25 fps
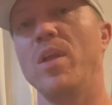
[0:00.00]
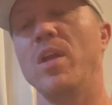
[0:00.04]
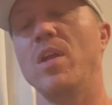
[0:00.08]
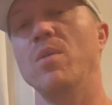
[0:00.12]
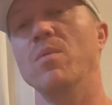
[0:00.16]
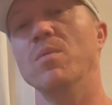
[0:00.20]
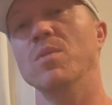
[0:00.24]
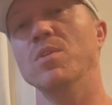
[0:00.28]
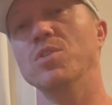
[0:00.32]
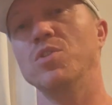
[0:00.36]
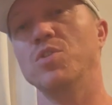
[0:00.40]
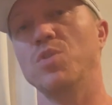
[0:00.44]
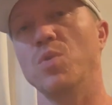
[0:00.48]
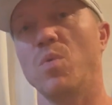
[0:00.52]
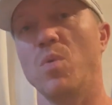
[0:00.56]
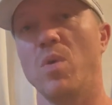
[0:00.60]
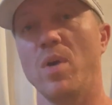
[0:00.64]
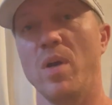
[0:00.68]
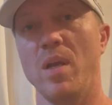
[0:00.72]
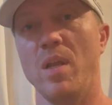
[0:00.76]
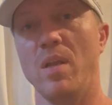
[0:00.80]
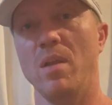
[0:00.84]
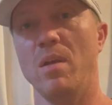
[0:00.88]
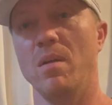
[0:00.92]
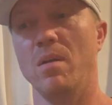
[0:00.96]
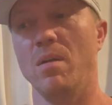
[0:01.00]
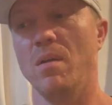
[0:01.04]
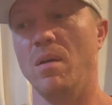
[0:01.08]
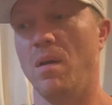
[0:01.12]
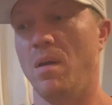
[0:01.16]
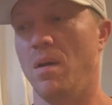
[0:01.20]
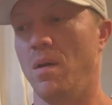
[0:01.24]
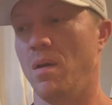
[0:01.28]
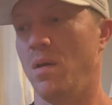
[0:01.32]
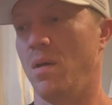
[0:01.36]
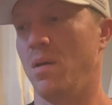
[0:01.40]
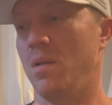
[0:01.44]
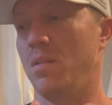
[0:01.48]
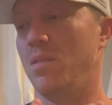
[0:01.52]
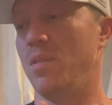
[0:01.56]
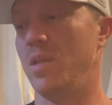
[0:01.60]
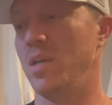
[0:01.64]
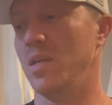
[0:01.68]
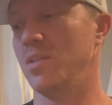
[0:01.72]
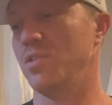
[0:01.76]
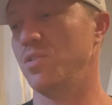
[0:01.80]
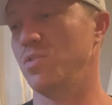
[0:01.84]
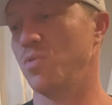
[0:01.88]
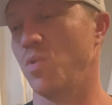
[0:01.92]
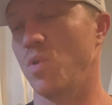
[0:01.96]
you enjoyed
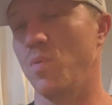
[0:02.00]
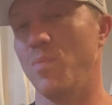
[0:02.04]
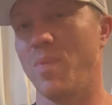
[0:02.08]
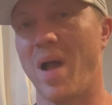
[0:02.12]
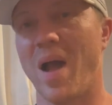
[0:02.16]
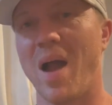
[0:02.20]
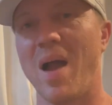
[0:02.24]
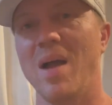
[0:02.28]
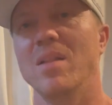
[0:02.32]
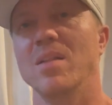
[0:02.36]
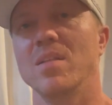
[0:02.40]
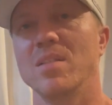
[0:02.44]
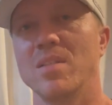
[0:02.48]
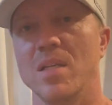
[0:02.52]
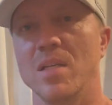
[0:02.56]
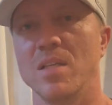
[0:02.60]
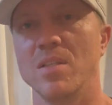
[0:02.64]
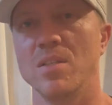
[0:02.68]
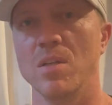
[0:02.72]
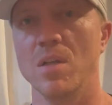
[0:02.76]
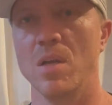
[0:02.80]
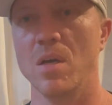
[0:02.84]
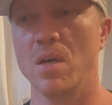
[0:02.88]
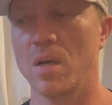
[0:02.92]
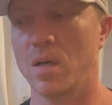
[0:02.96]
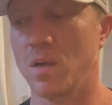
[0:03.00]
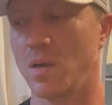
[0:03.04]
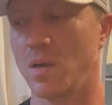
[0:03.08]
this sort of behind the scenes look.